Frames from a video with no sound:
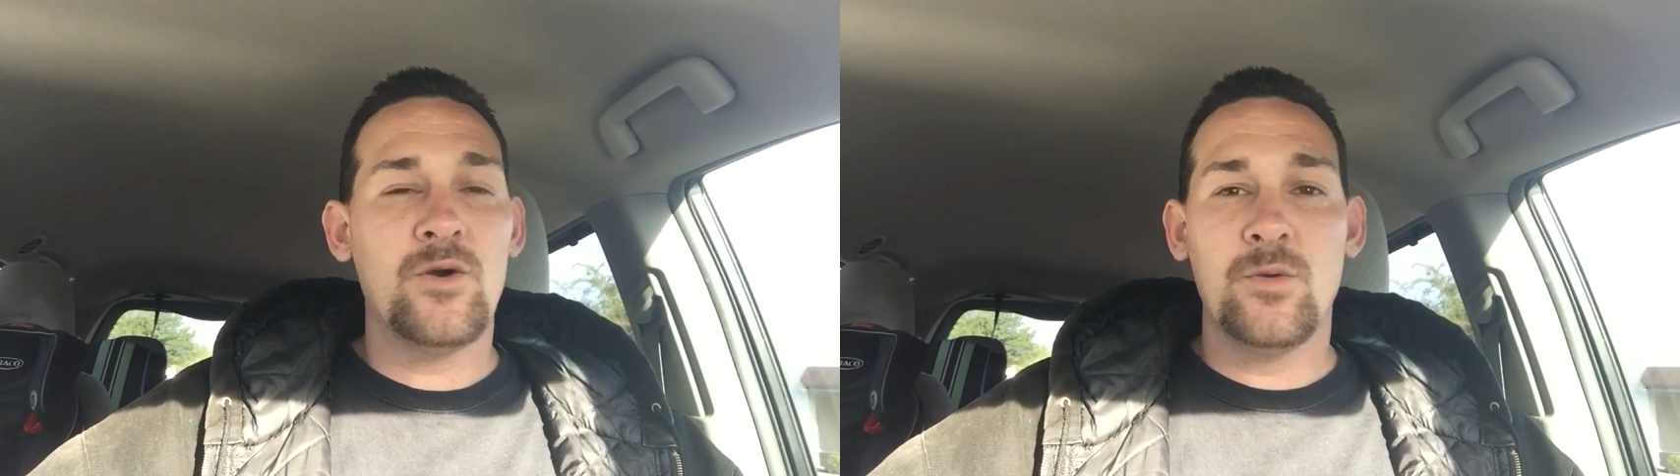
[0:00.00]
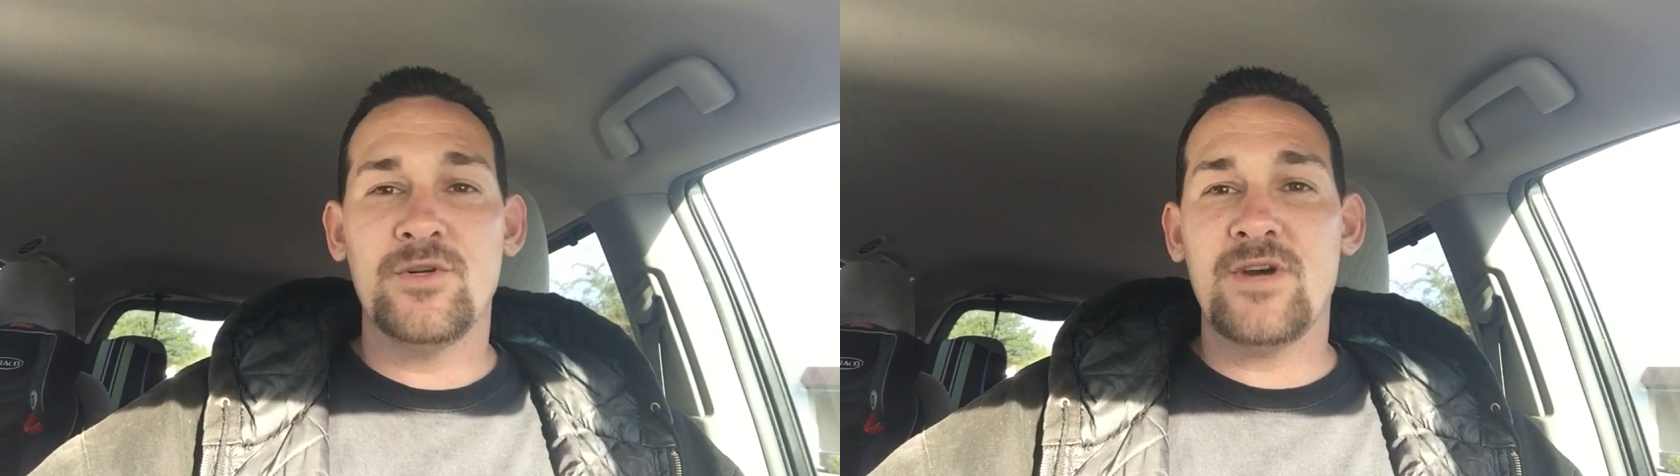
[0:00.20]

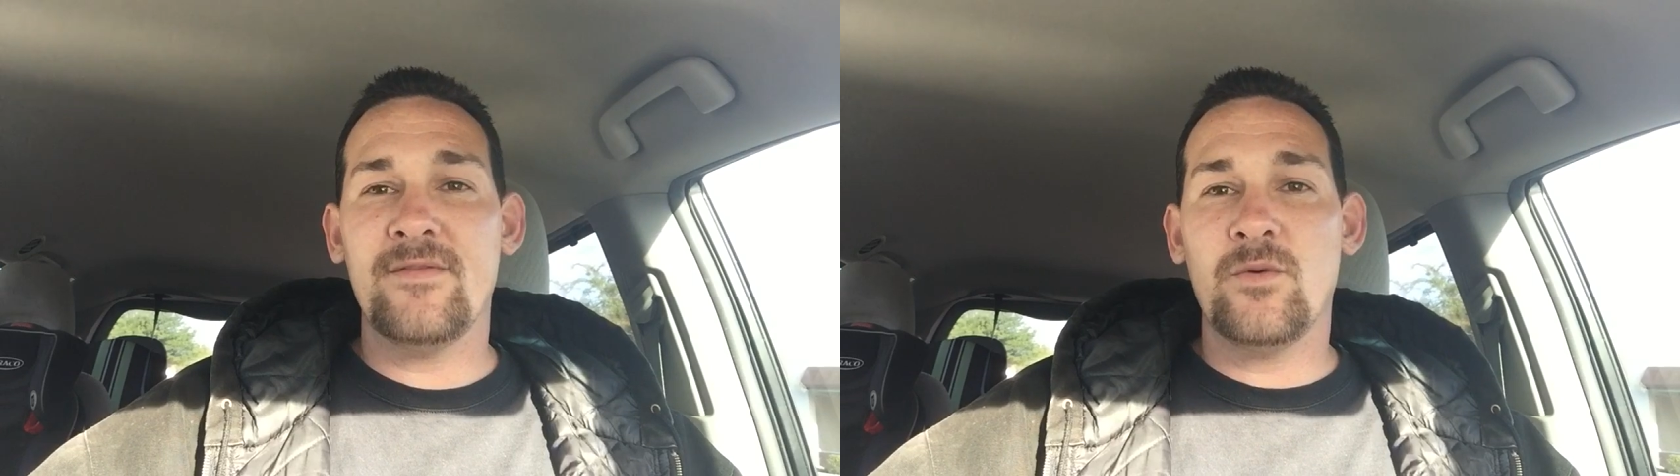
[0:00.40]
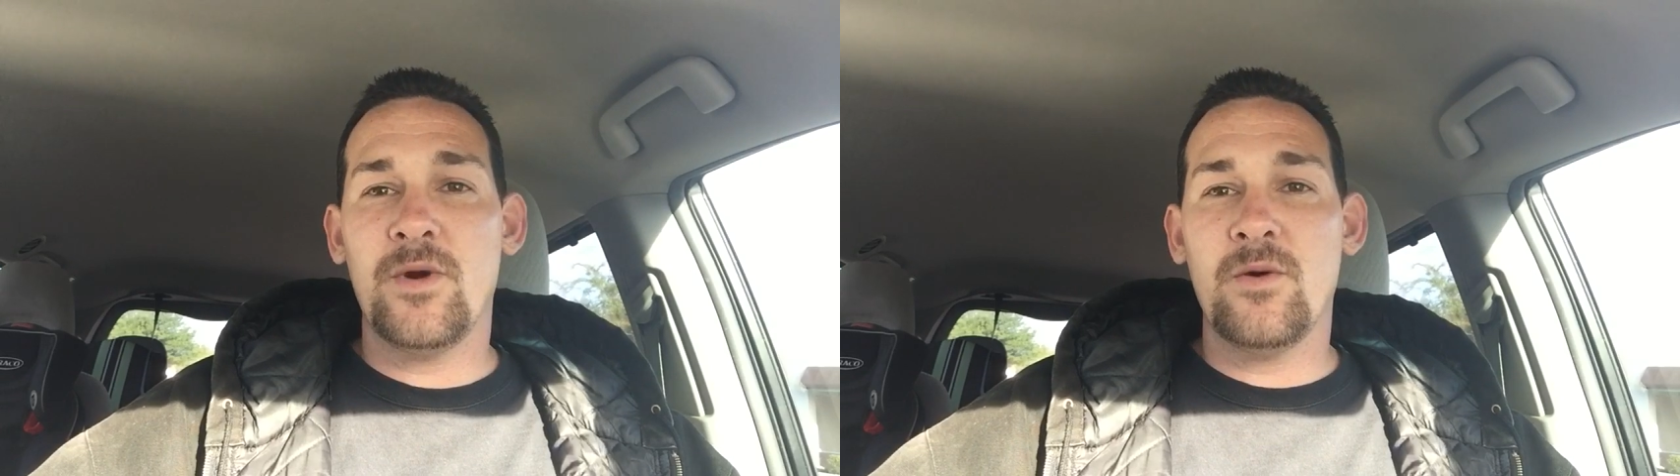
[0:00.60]
Uber
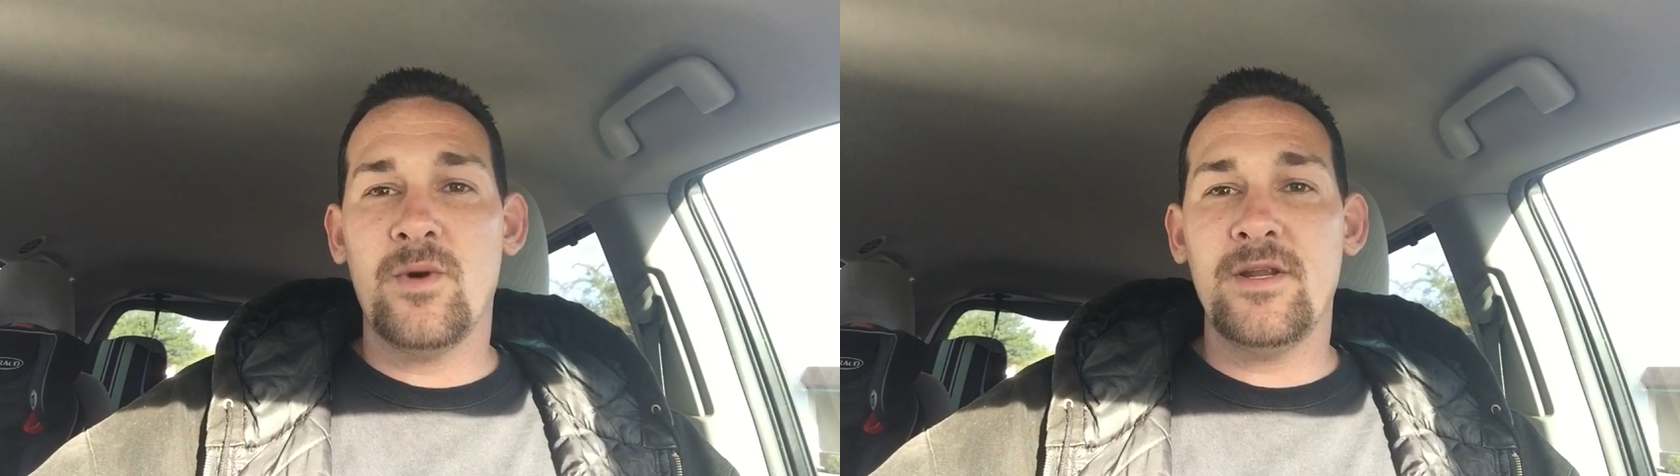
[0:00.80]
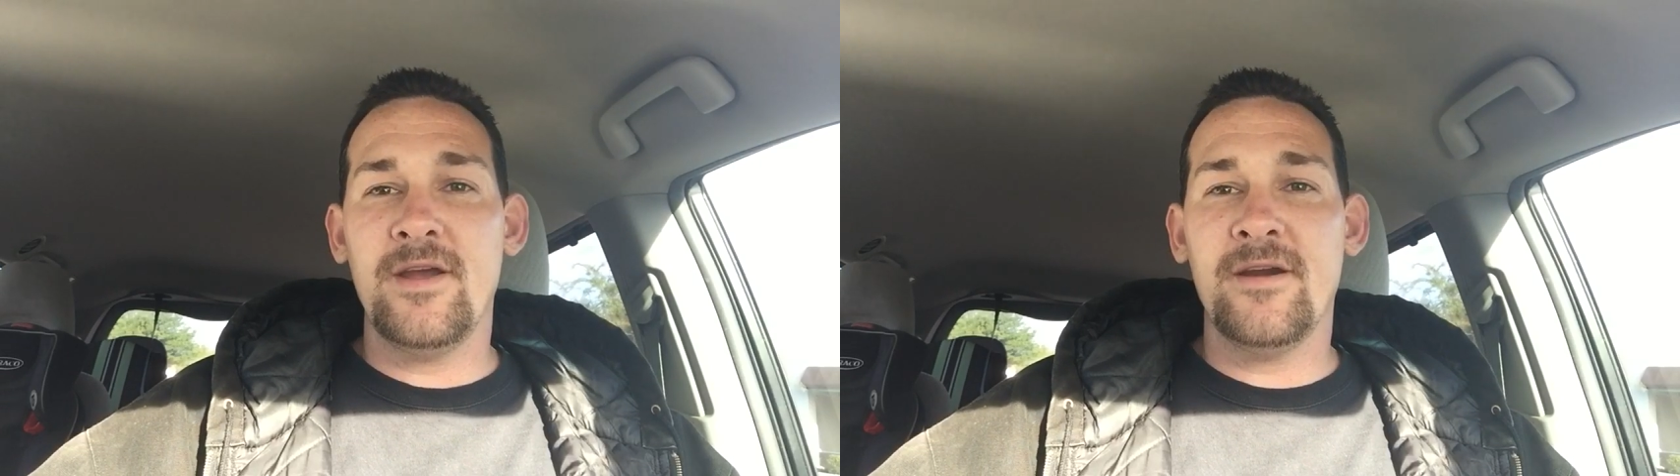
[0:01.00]
Driver
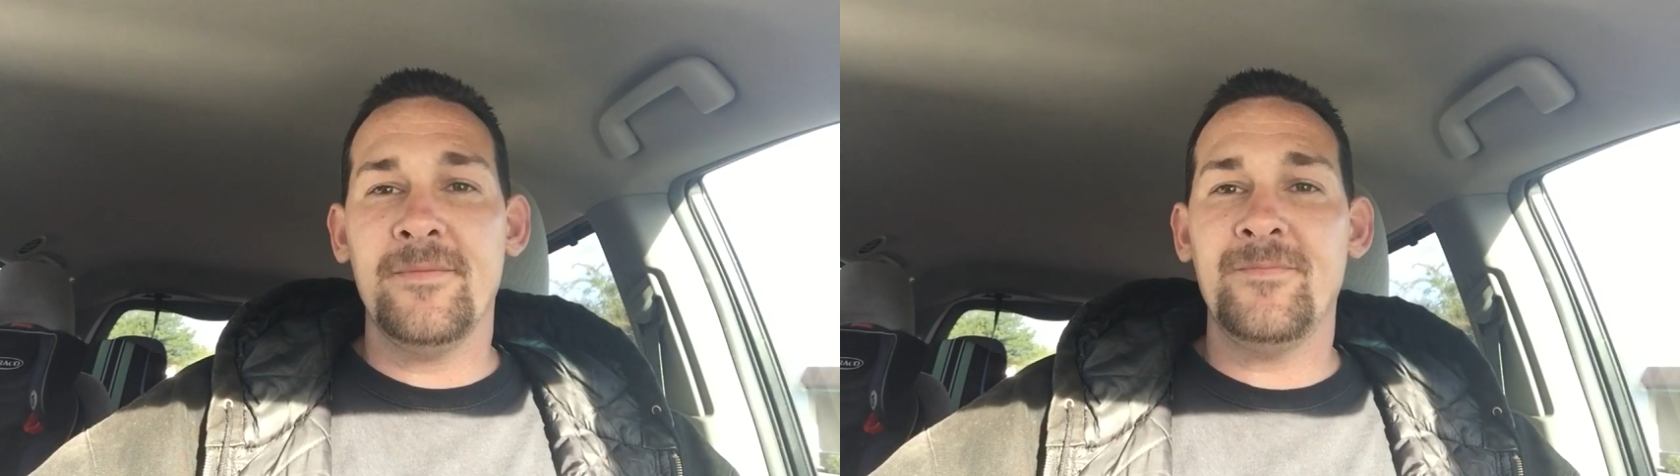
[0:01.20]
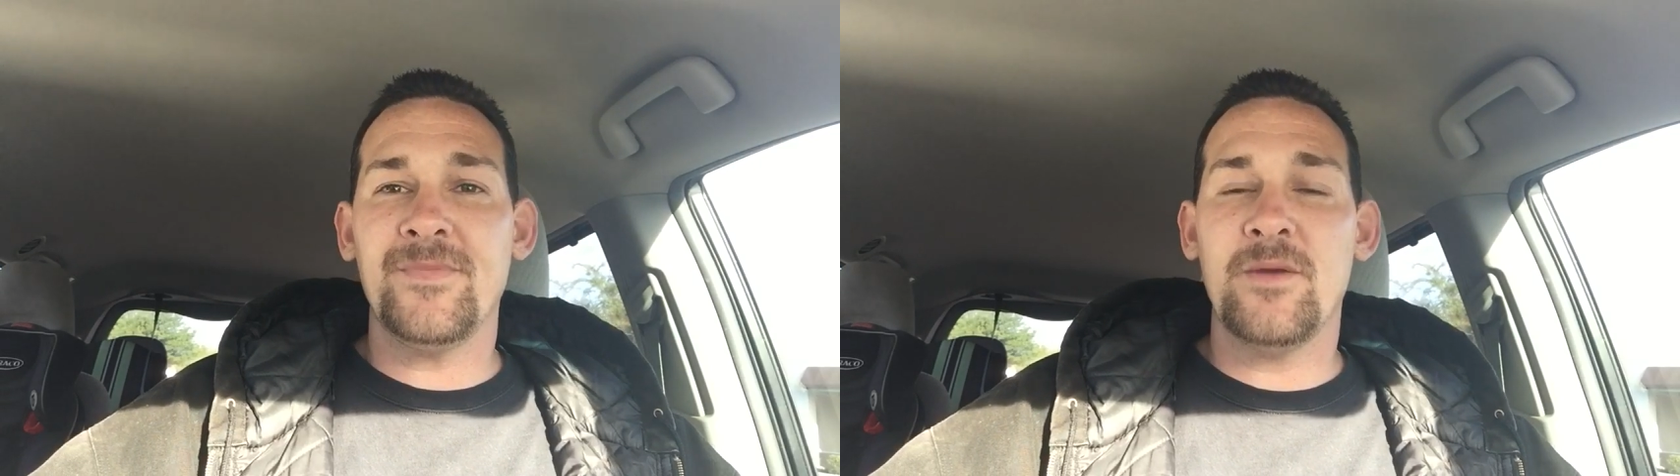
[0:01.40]
101 here.